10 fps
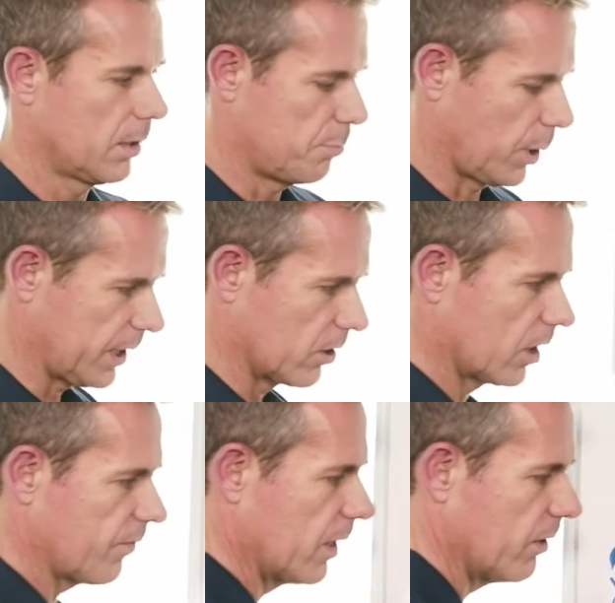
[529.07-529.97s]
but they're
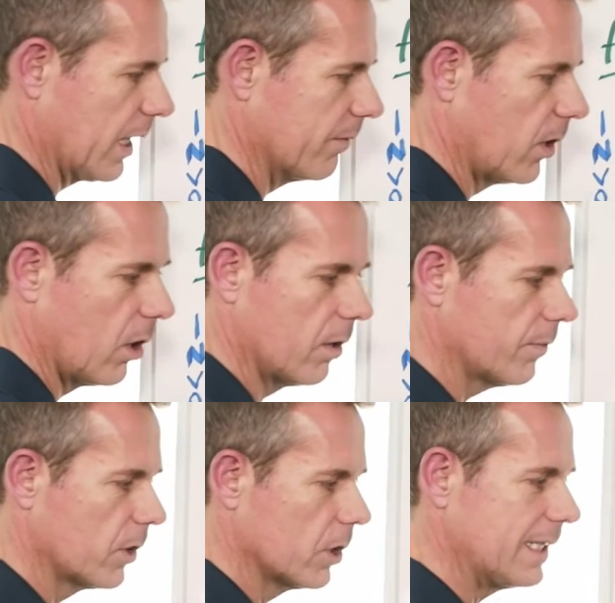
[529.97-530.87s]
not very
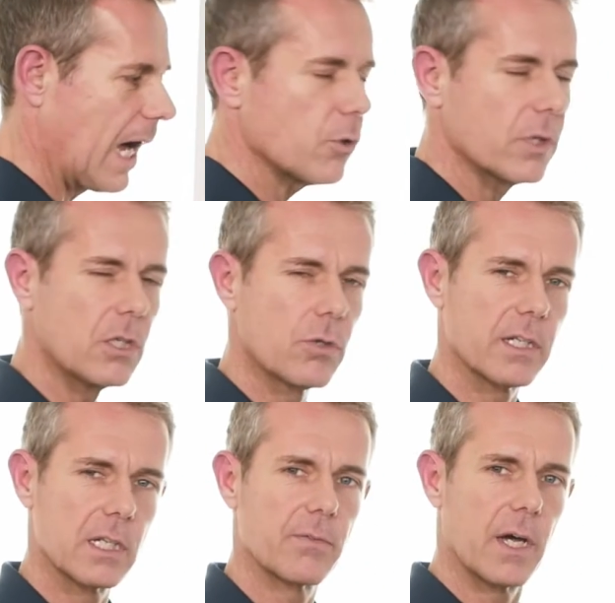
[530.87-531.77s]
involved. Now you need to
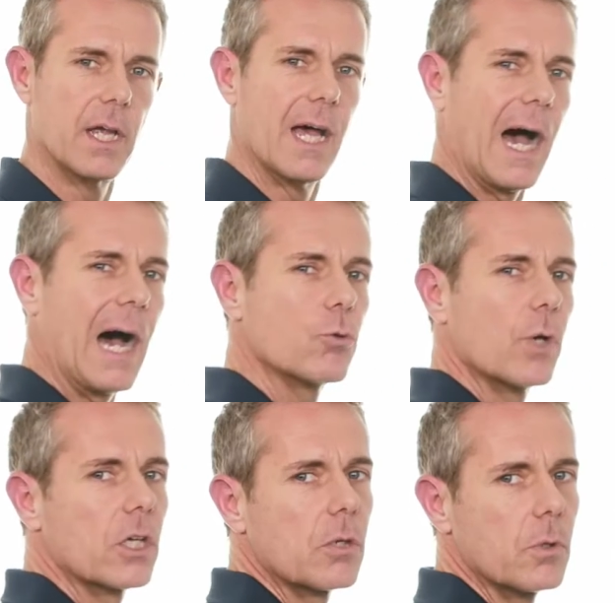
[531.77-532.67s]
identify, how do
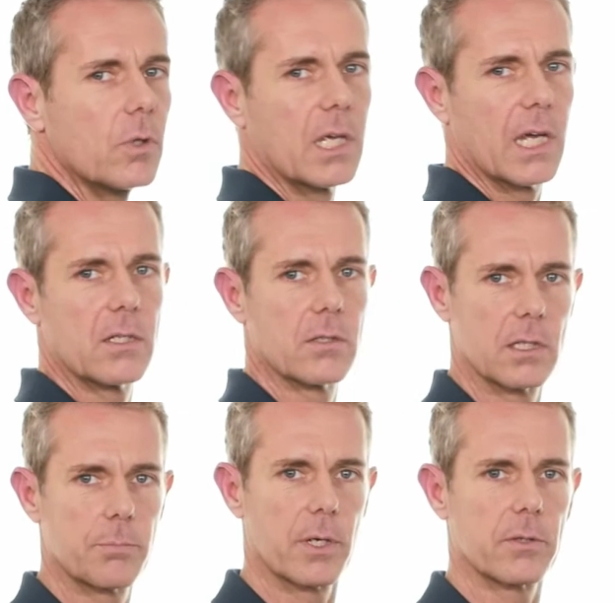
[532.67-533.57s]
I communicate to
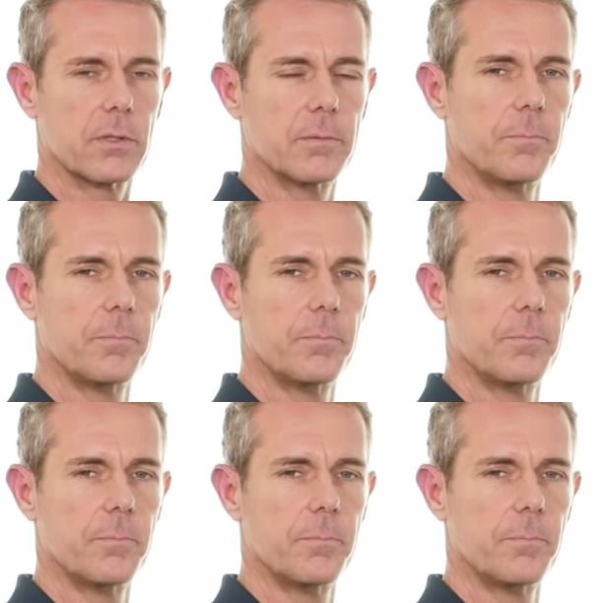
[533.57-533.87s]
this person?